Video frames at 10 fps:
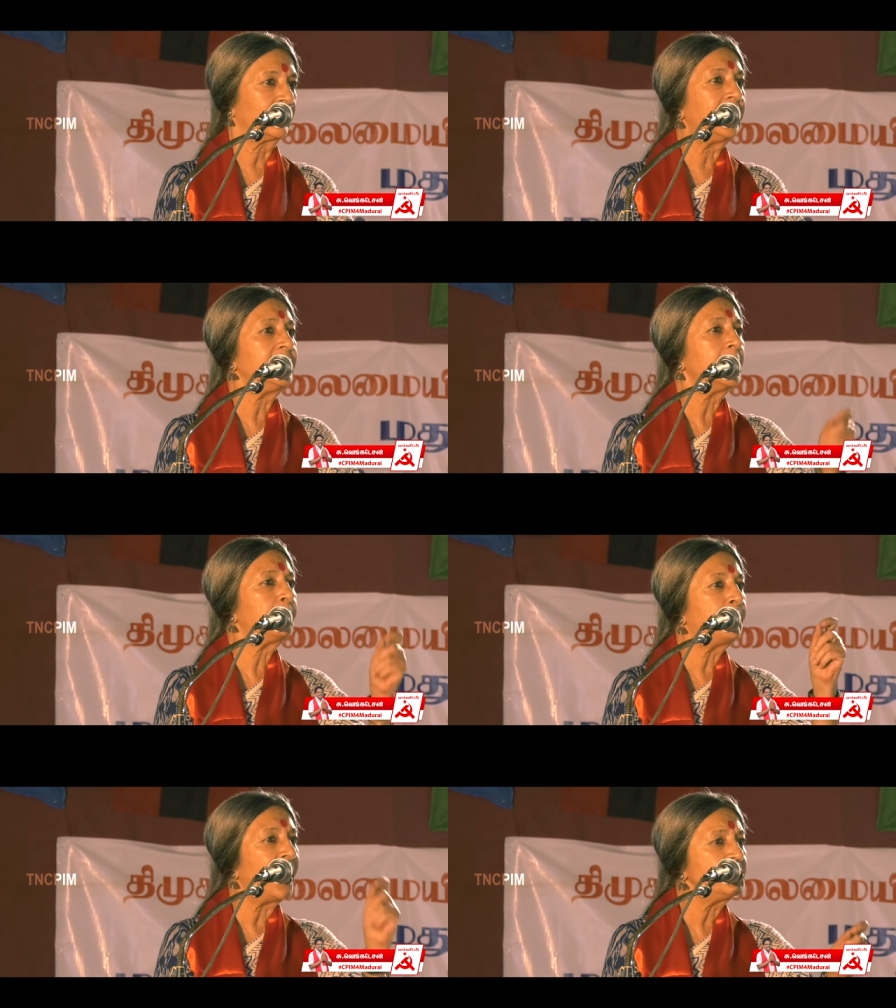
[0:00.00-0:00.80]
in the
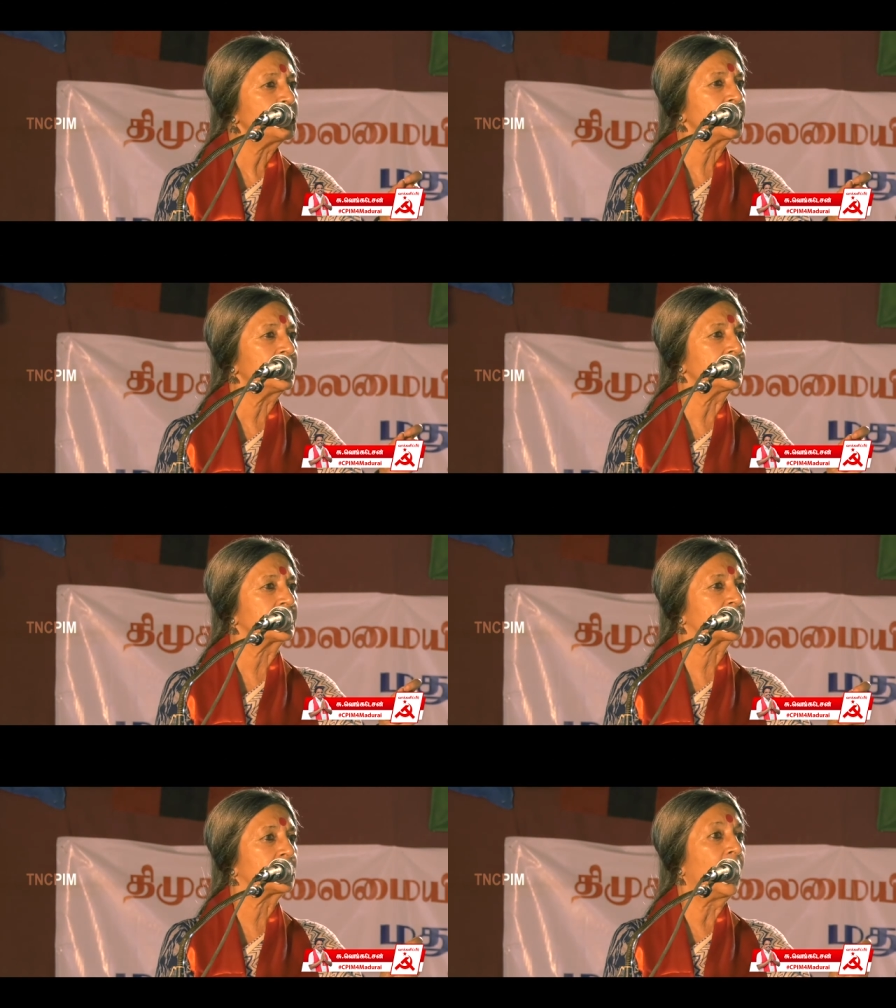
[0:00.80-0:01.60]

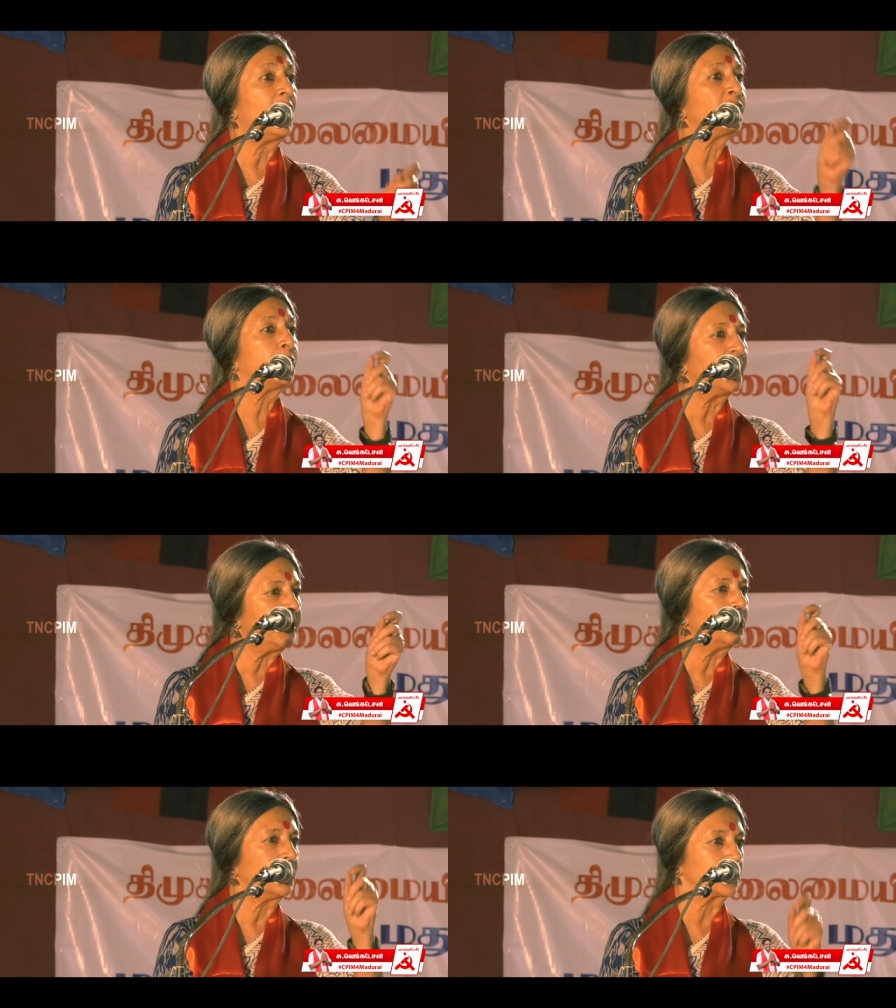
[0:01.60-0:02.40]
pensions of
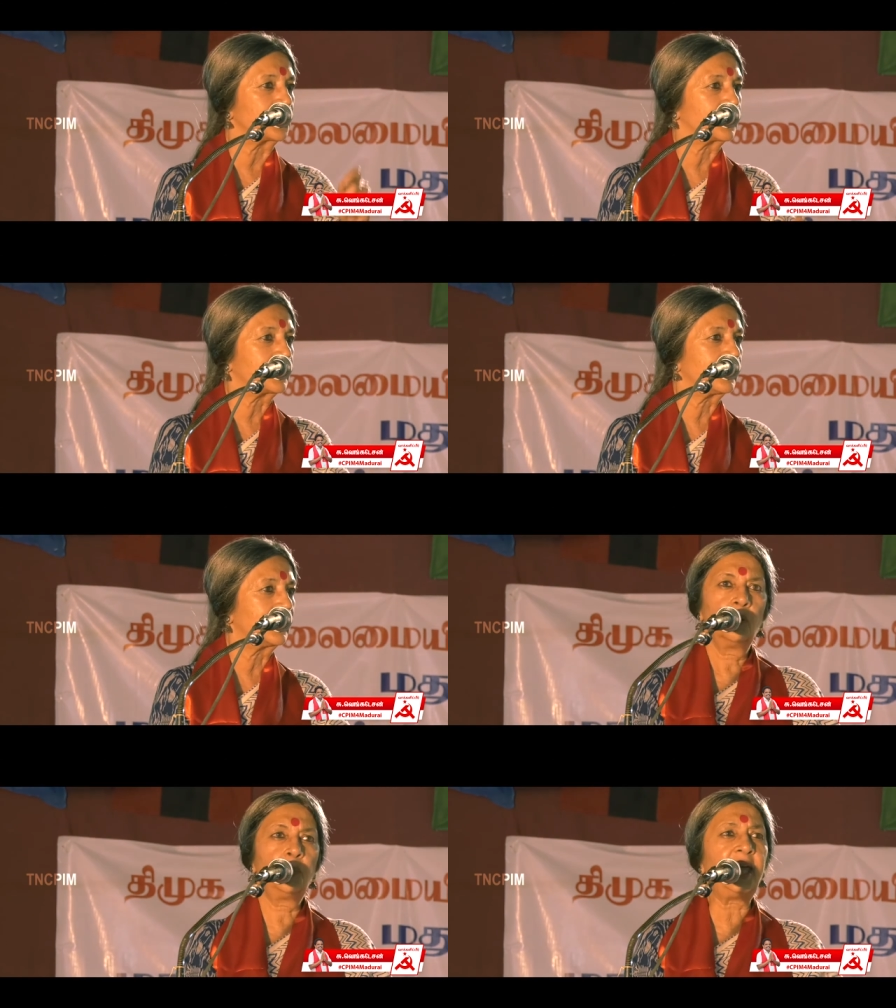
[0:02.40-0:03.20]
widows.
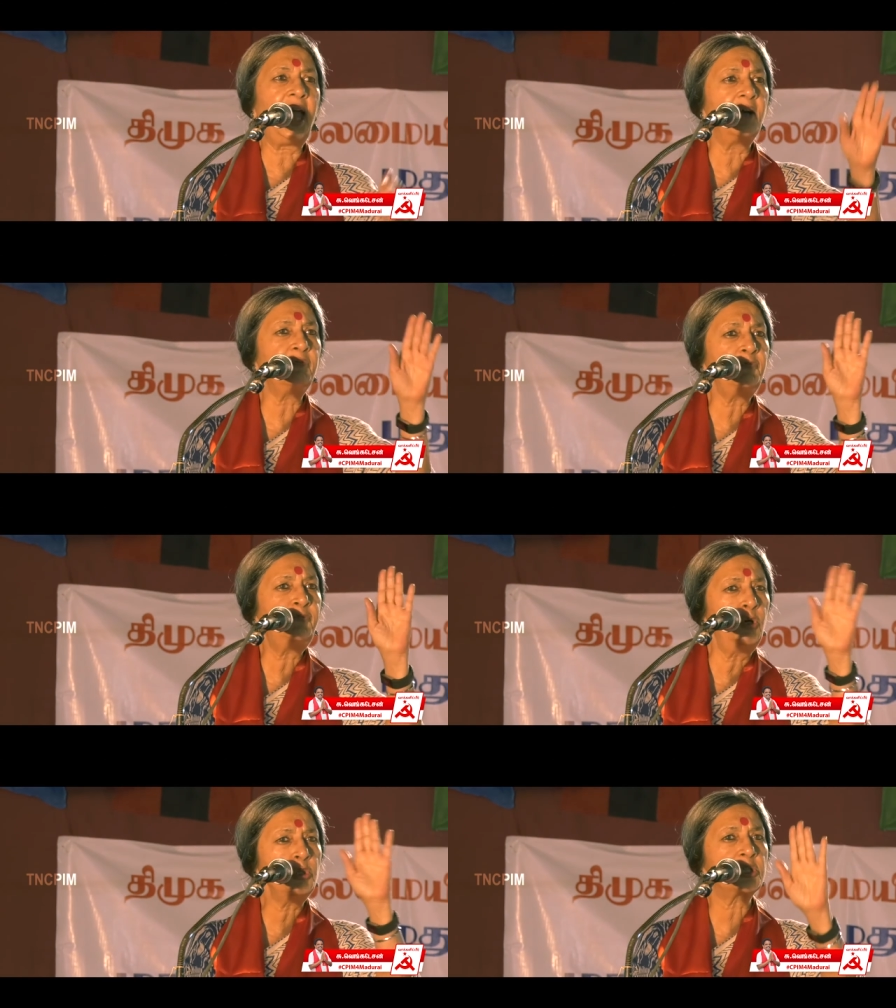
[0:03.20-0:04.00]
We have a
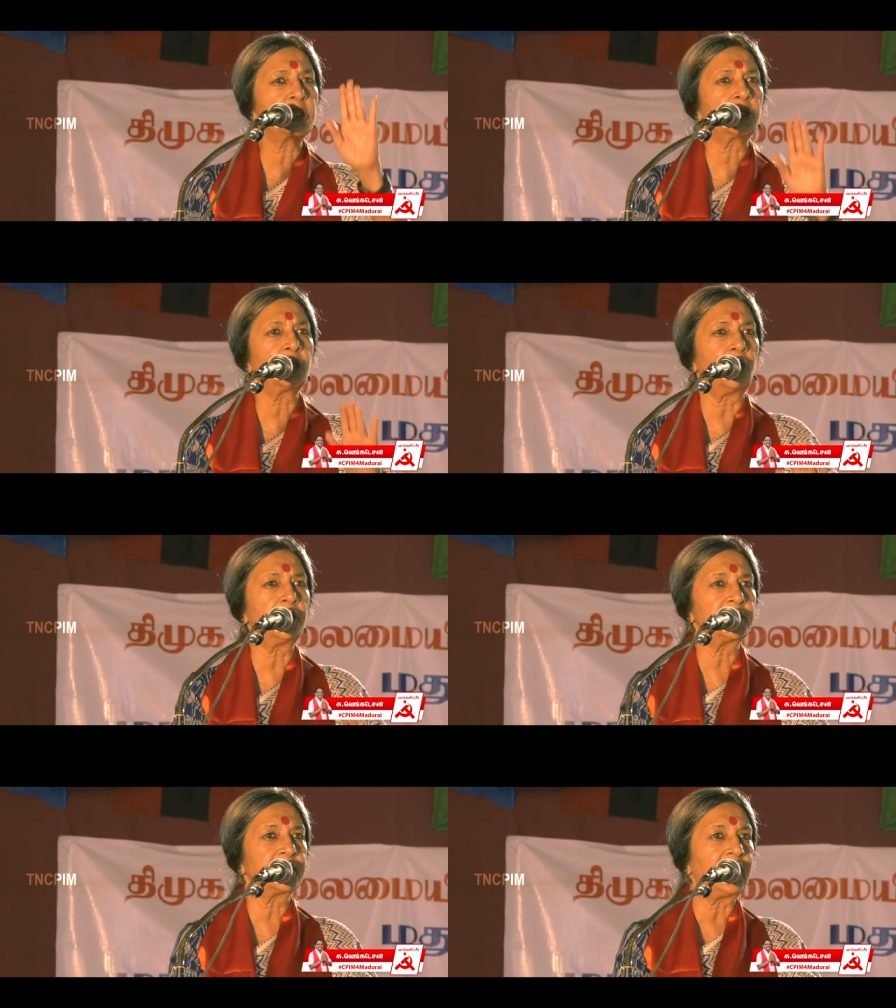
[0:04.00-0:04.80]
Food
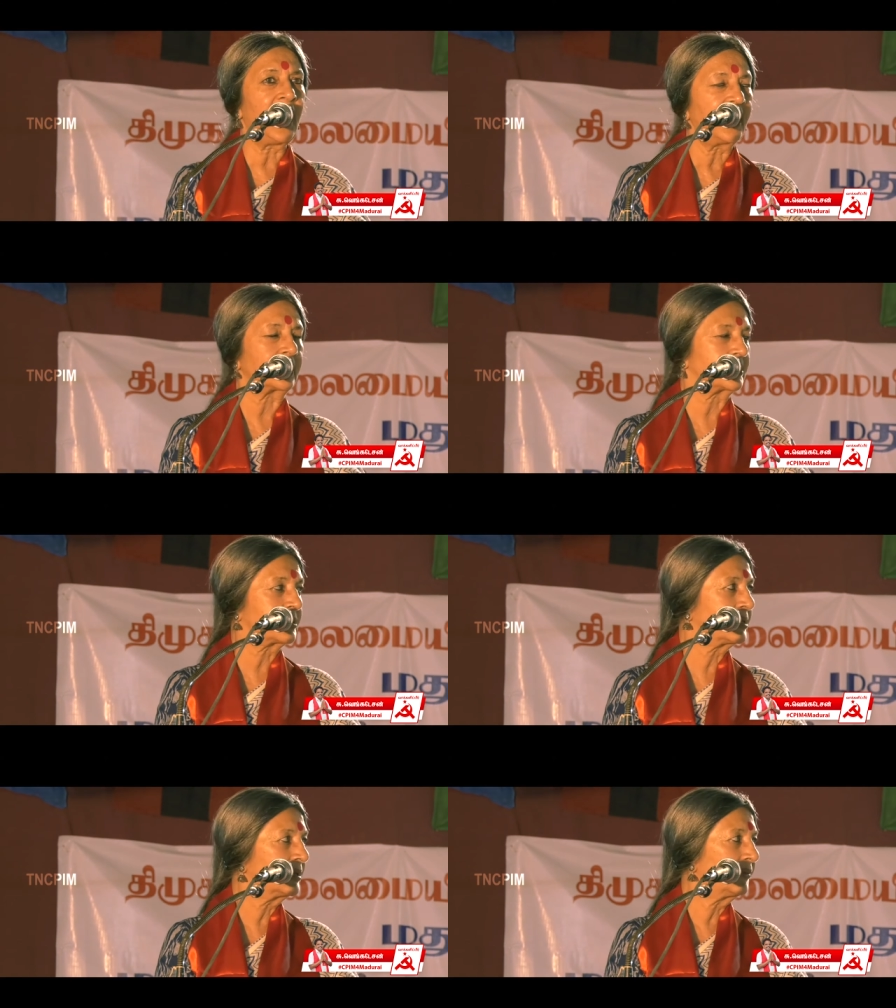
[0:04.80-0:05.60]
Security
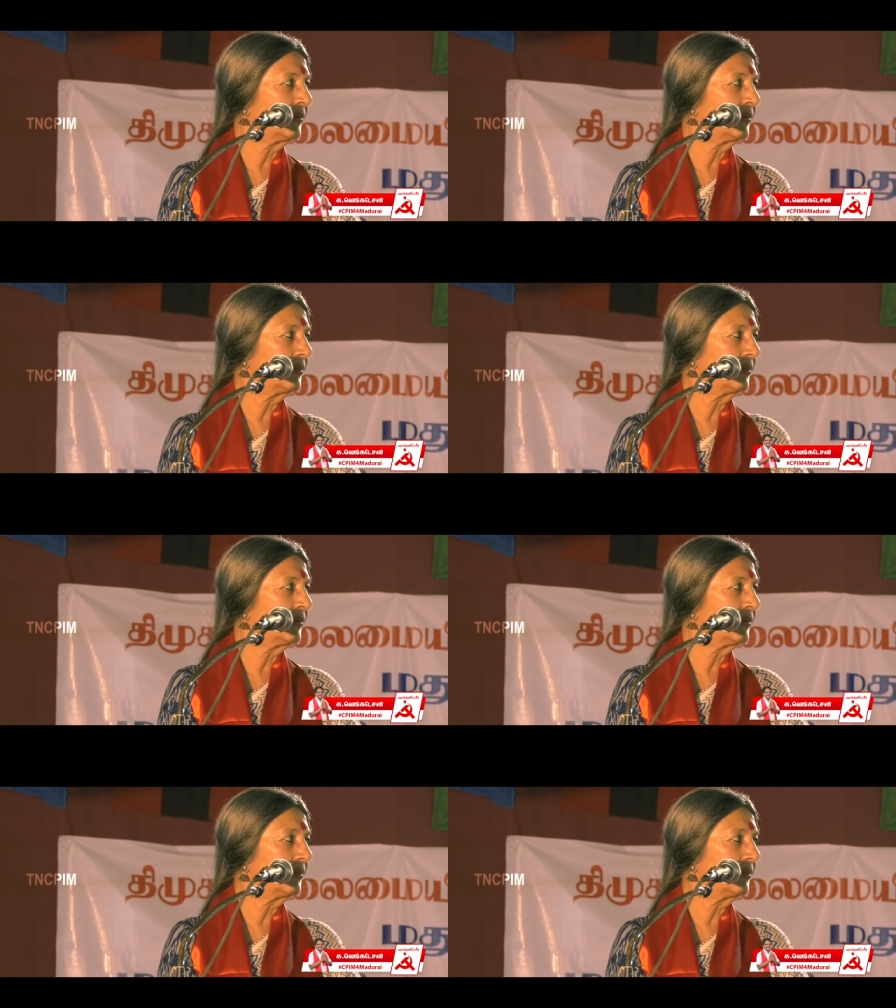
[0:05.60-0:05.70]
Act.